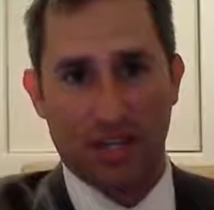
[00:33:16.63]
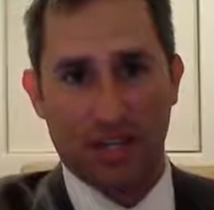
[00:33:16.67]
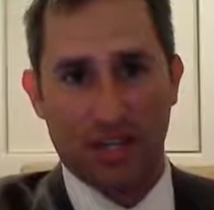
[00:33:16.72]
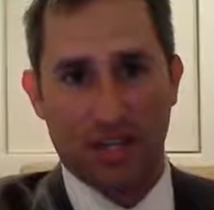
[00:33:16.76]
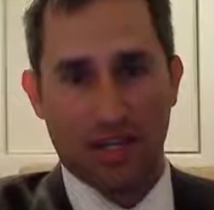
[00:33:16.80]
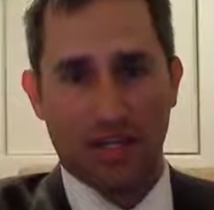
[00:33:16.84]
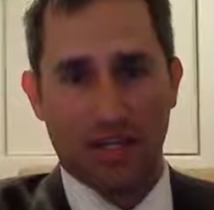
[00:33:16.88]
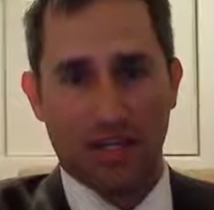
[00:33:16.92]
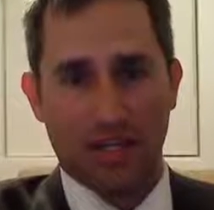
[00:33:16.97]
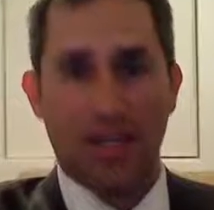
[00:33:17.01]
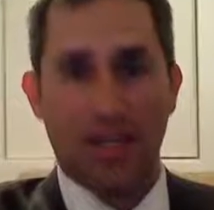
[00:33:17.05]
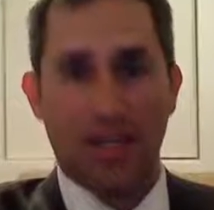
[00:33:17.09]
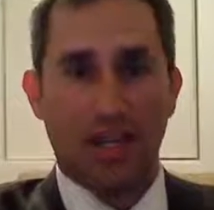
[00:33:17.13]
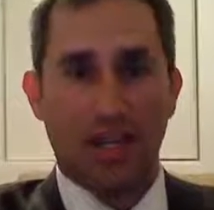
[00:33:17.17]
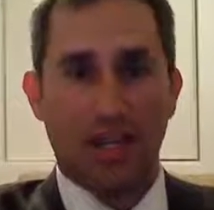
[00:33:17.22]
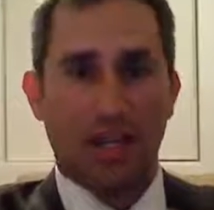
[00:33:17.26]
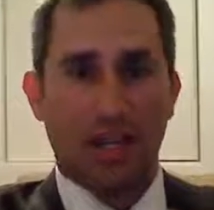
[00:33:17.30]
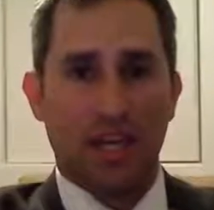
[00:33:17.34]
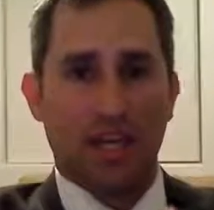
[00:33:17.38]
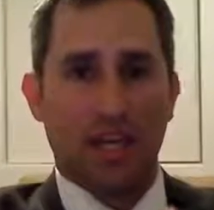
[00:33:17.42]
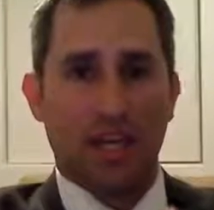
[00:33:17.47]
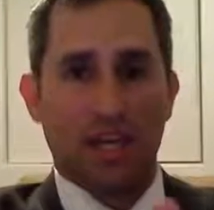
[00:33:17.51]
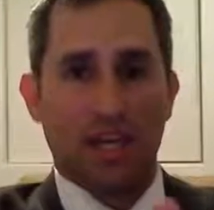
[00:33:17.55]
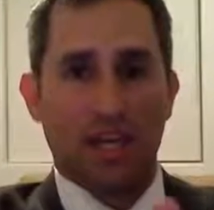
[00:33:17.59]
Okay,
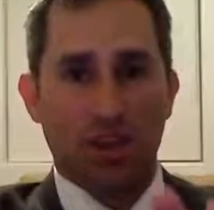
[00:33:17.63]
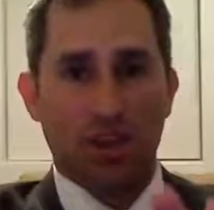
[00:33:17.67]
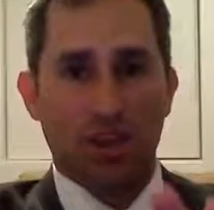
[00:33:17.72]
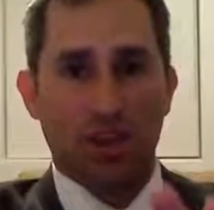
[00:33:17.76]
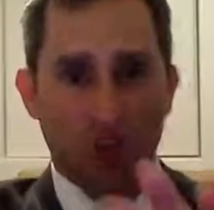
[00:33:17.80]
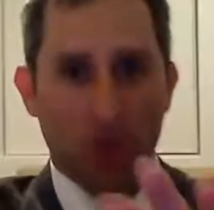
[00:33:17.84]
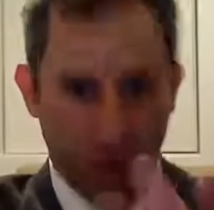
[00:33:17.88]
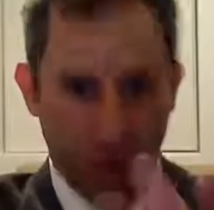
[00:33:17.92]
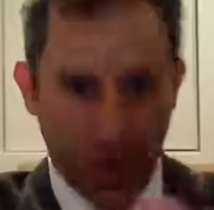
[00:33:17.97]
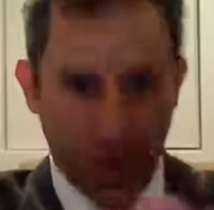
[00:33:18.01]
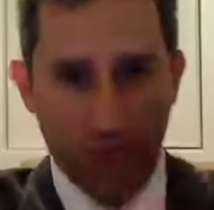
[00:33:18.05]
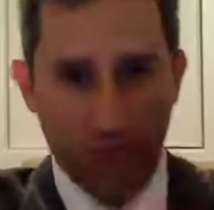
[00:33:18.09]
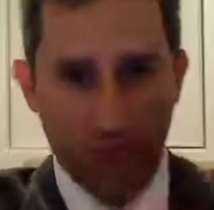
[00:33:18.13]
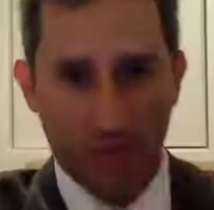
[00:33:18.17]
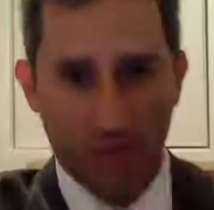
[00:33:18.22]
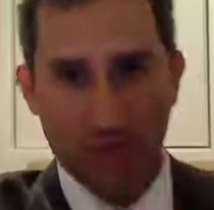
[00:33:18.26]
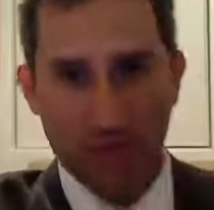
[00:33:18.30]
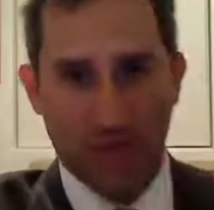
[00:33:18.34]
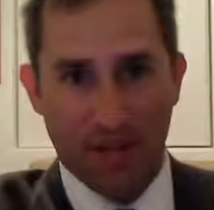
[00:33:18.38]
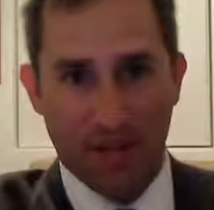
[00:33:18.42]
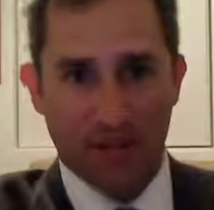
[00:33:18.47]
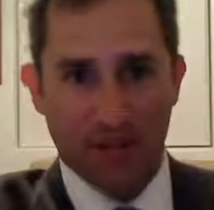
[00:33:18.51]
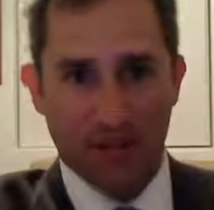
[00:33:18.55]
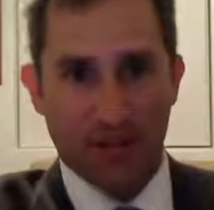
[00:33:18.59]
your
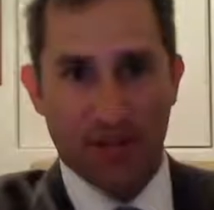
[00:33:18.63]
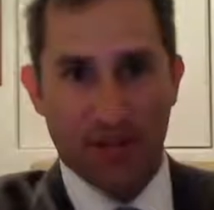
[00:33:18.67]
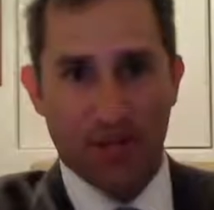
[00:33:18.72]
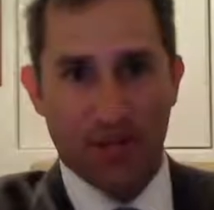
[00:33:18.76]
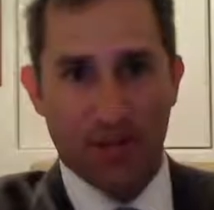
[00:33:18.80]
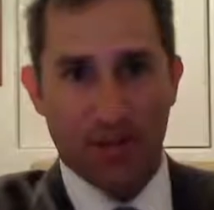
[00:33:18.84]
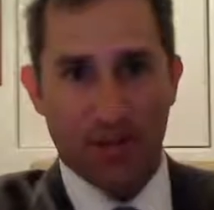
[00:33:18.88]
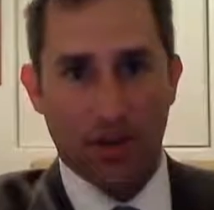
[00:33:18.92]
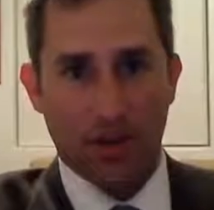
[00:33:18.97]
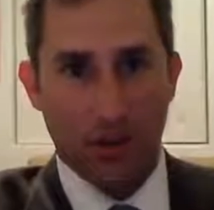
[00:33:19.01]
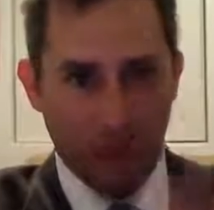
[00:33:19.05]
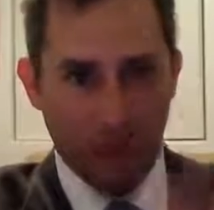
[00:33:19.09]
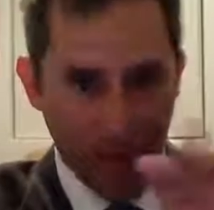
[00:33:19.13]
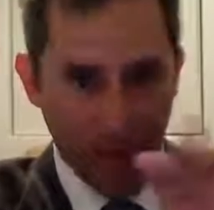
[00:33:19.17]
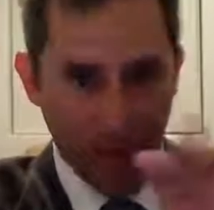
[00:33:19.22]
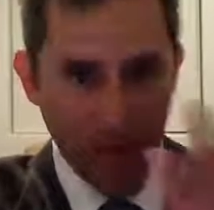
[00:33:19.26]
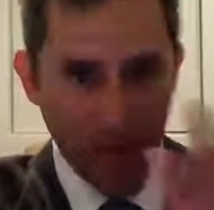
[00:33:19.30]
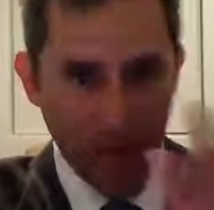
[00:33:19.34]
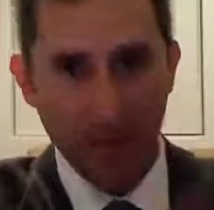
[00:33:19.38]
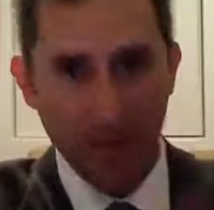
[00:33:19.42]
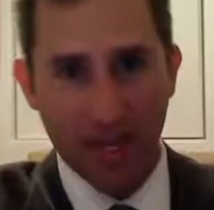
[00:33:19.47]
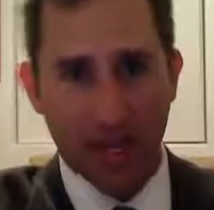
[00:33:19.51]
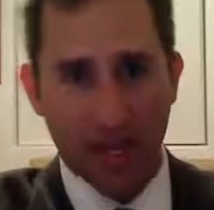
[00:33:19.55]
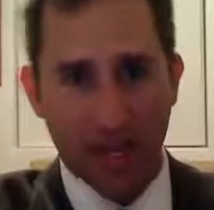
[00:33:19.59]
government, your
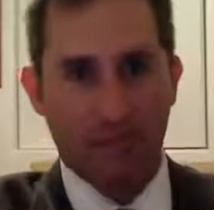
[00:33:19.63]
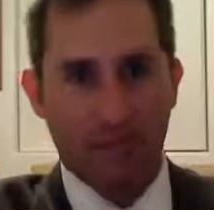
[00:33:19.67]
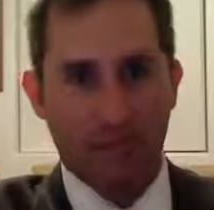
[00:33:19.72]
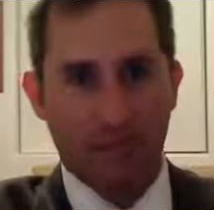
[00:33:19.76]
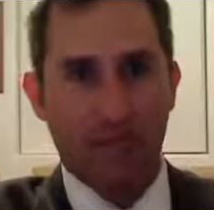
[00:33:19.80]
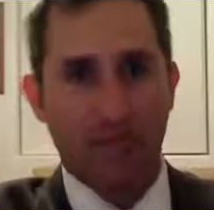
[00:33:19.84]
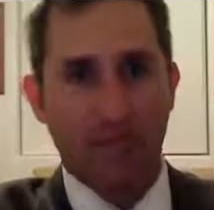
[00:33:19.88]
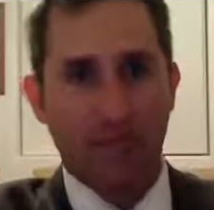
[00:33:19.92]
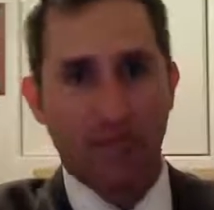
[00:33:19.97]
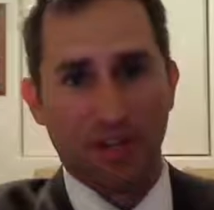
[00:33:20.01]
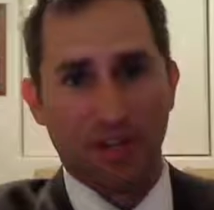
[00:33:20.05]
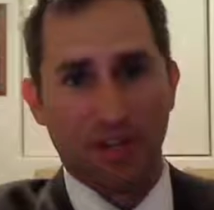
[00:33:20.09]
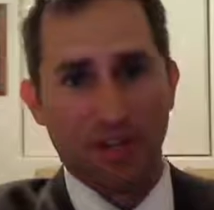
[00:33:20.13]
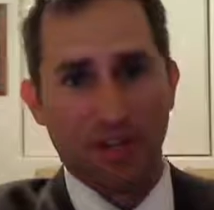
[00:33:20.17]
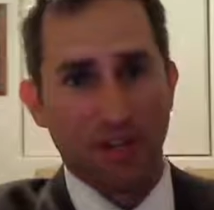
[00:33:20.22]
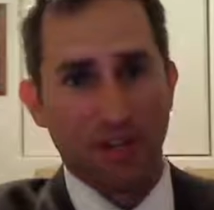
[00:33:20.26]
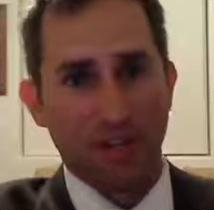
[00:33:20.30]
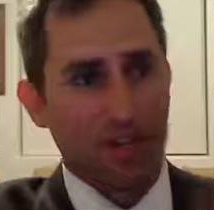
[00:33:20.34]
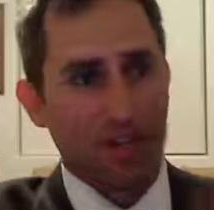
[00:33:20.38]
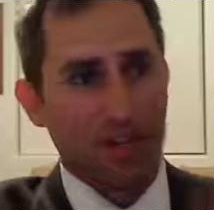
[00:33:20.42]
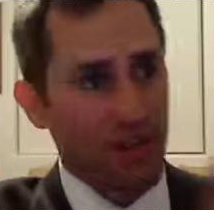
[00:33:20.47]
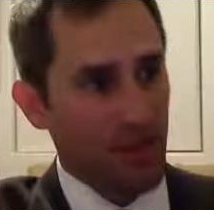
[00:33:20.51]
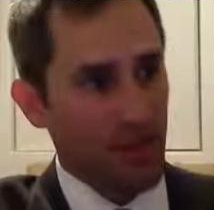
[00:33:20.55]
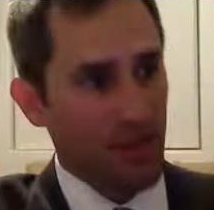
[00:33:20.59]
FEMA government,
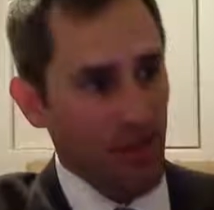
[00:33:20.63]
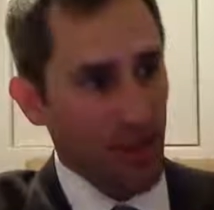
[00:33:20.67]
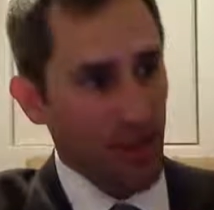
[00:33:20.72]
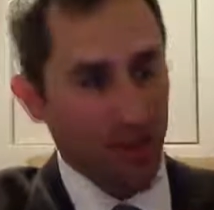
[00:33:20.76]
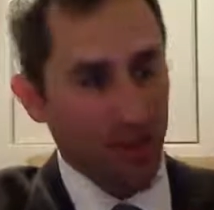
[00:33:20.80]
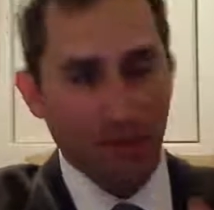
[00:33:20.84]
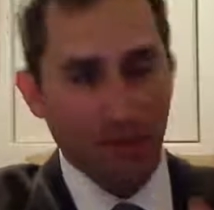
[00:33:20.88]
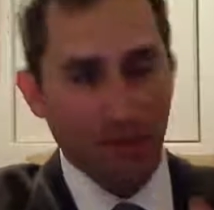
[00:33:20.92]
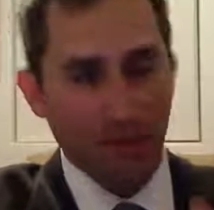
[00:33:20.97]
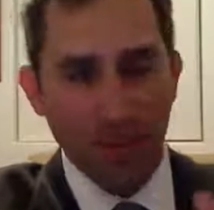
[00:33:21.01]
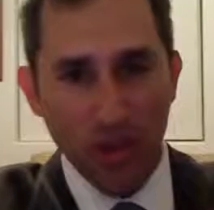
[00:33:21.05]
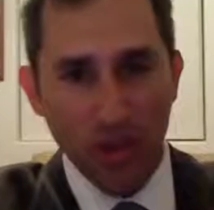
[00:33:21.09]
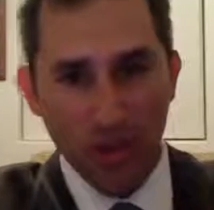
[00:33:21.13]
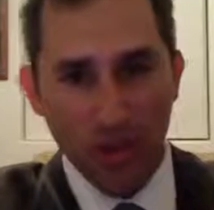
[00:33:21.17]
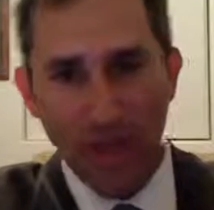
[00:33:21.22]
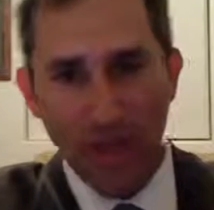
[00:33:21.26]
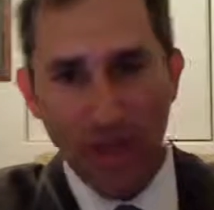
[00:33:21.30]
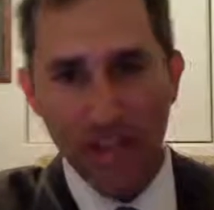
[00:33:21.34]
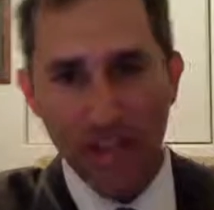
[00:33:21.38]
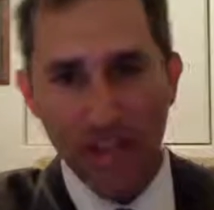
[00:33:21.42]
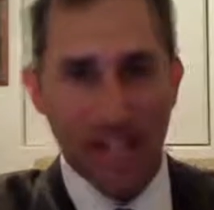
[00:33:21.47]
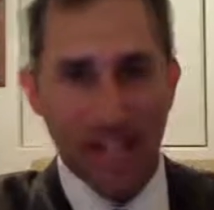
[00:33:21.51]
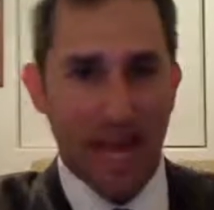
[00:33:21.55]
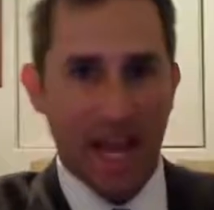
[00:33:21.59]
the government you
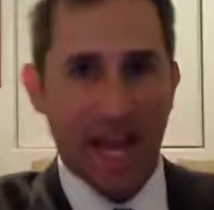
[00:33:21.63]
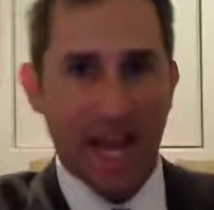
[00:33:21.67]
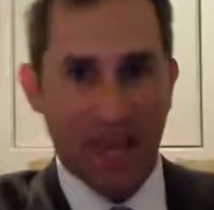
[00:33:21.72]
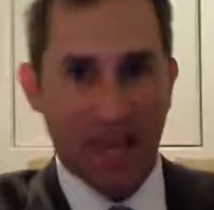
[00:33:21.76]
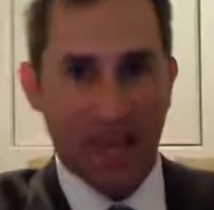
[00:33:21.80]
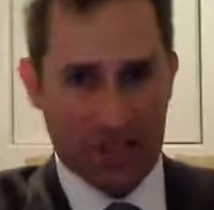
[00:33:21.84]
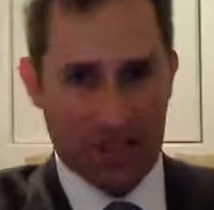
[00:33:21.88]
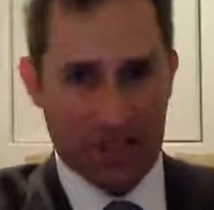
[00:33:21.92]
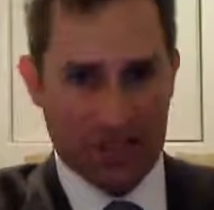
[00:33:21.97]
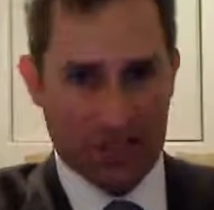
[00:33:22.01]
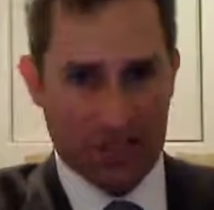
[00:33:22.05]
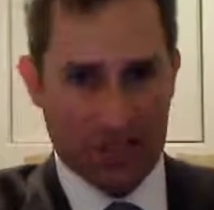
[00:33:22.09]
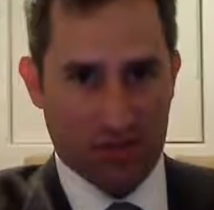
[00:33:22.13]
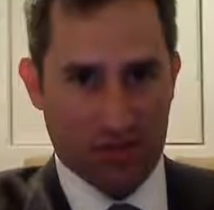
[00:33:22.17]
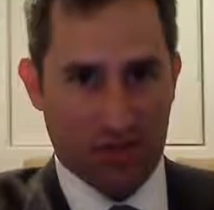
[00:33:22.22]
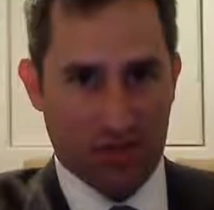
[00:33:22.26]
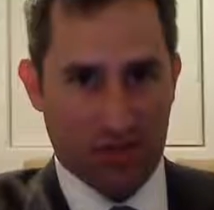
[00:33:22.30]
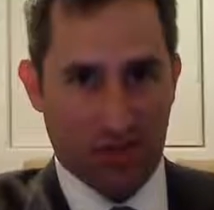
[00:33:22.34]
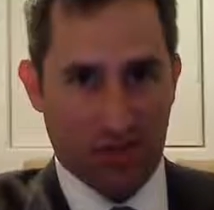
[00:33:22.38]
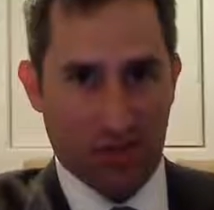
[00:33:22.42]
pay taxes to,